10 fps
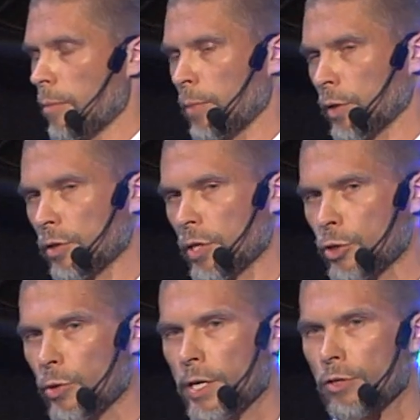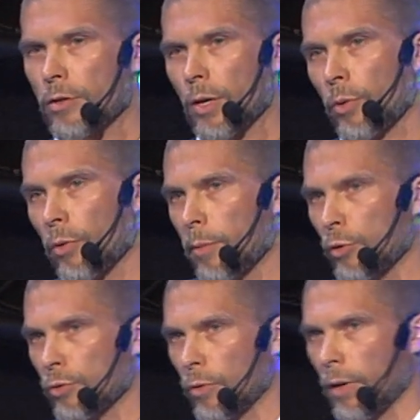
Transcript: But the situation that we were able to